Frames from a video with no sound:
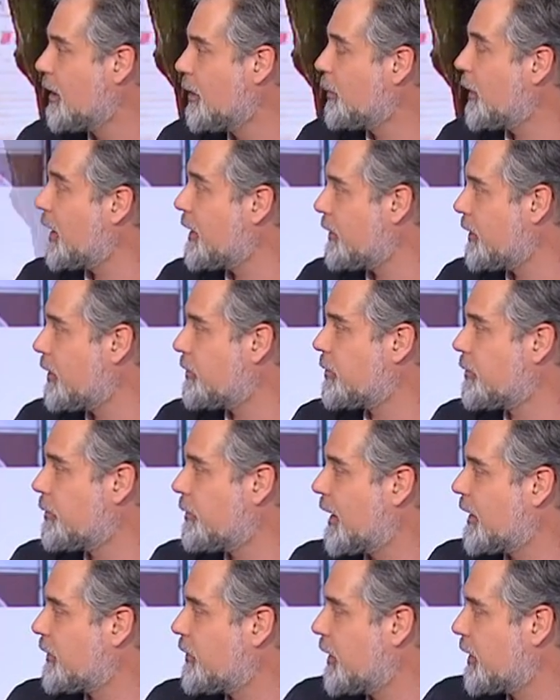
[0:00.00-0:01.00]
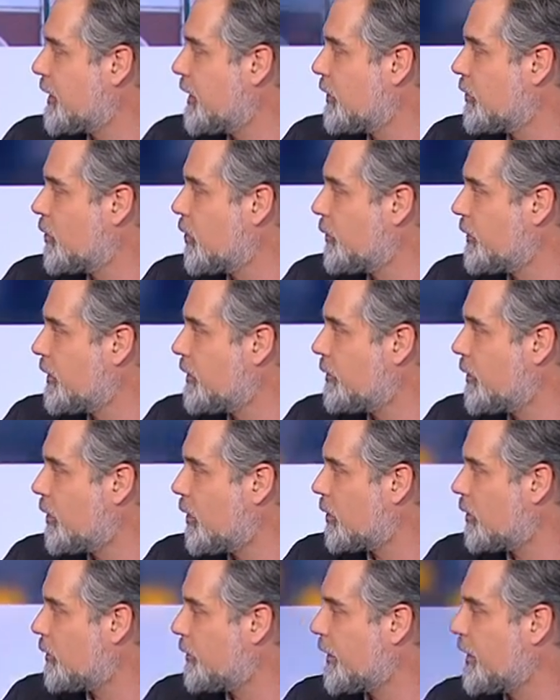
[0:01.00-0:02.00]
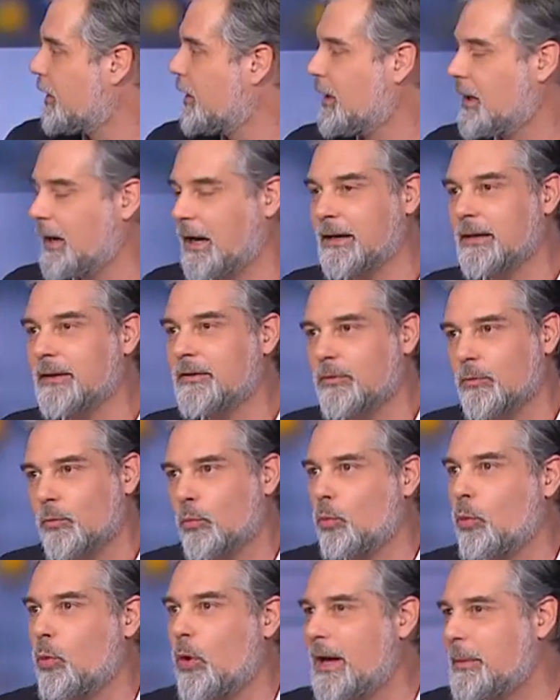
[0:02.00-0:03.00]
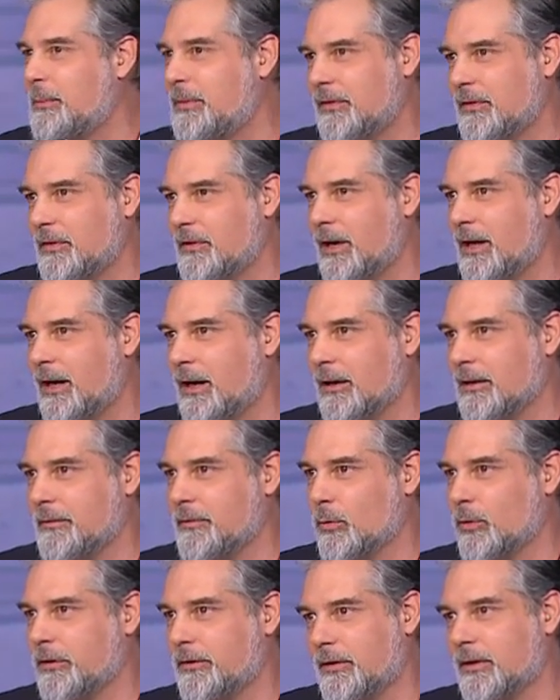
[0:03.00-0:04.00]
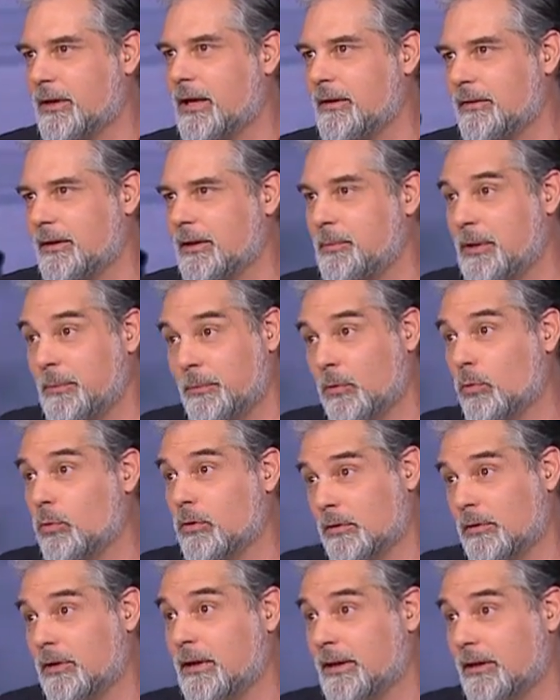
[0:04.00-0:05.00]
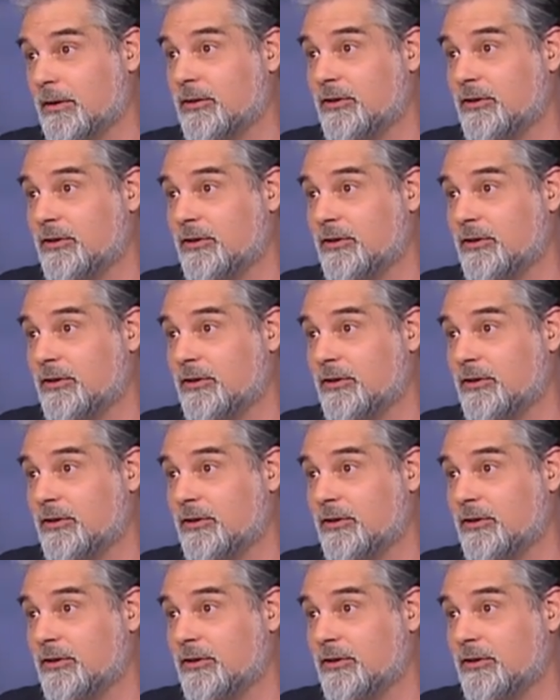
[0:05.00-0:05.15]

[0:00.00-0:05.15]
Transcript: by the different fact-checking groups involved. And it's web style, if you want. It's the kind of thing people will click